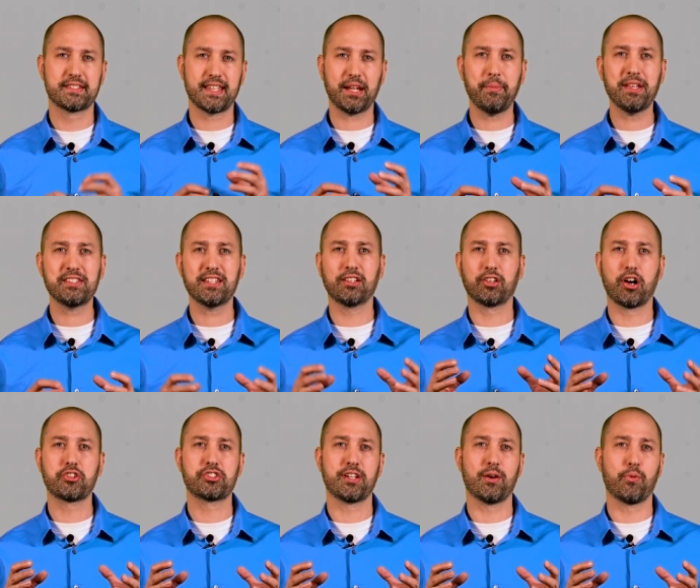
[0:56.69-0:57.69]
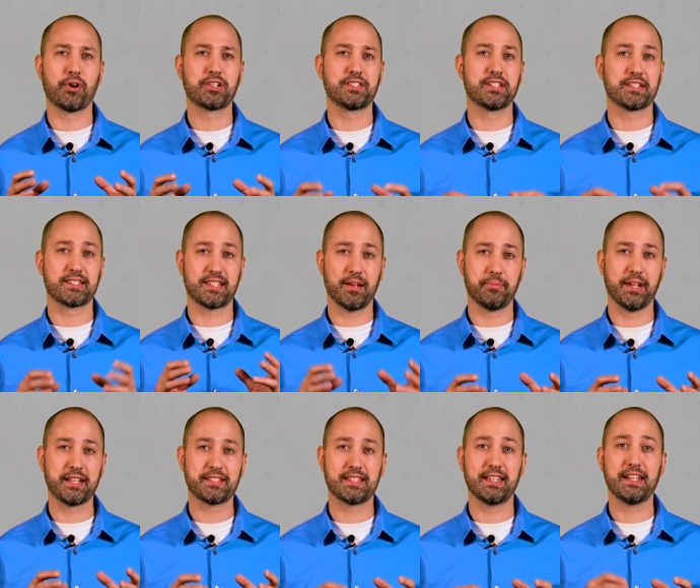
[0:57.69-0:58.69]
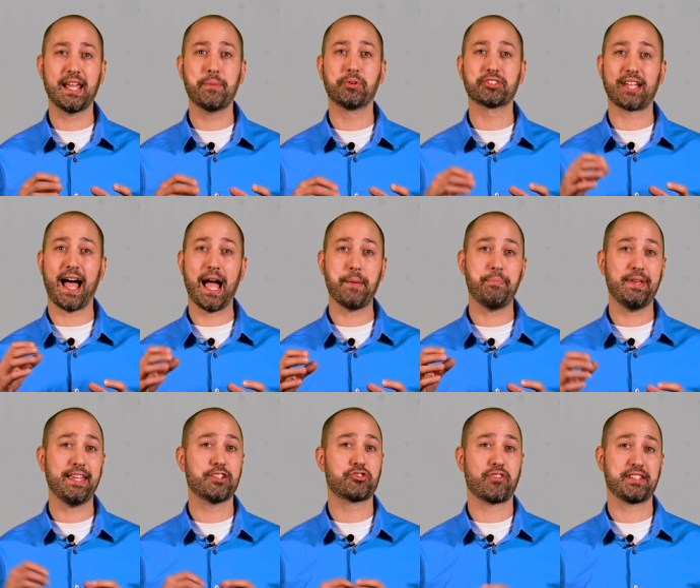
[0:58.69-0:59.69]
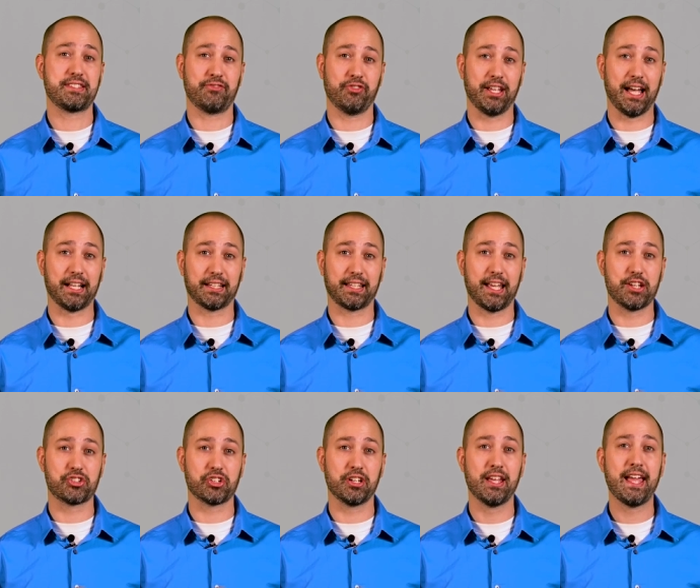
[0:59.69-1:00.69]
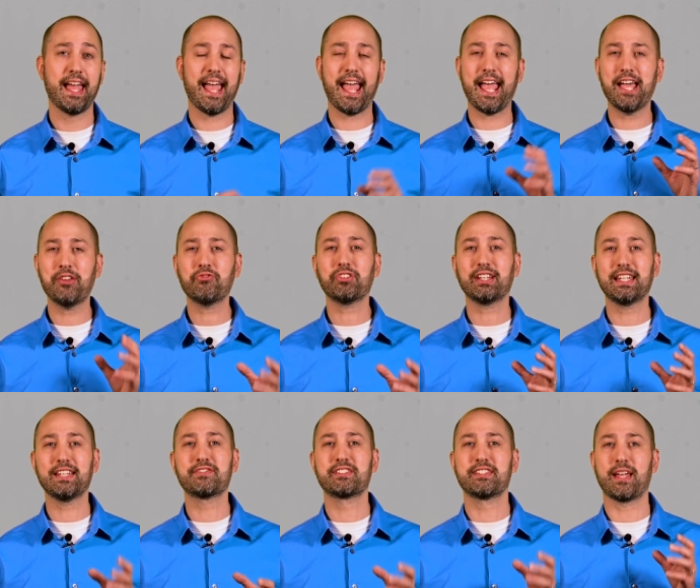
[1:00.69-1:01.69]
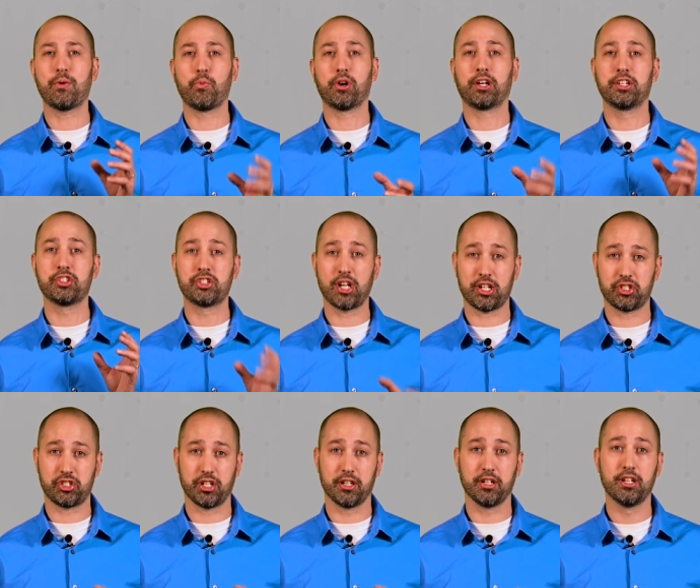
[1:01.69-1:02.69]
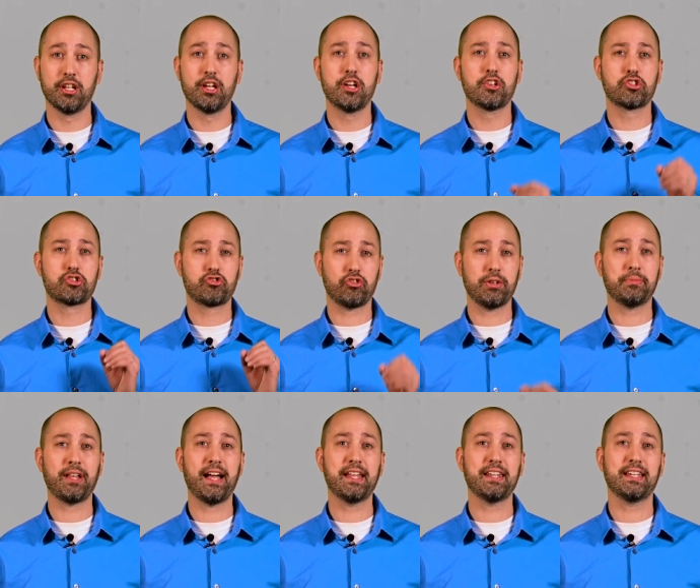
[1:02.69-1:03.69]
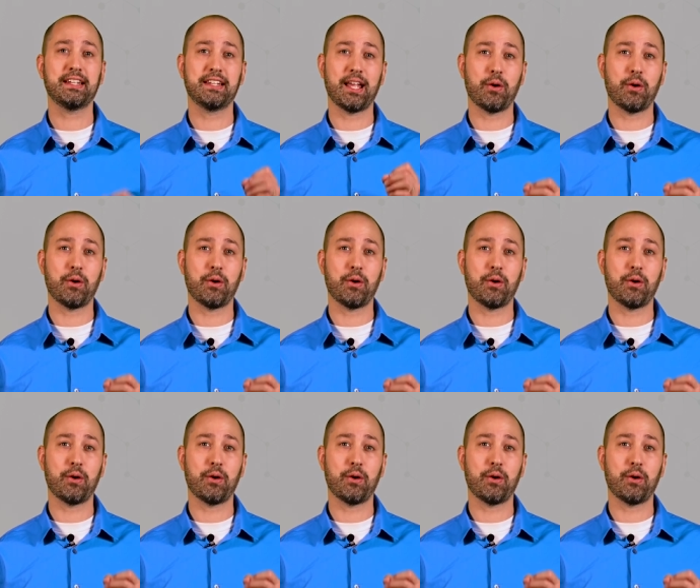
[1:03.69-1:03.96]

segmenting large networks into subnets enables IP address reallocation and relieves network congestion, streamlining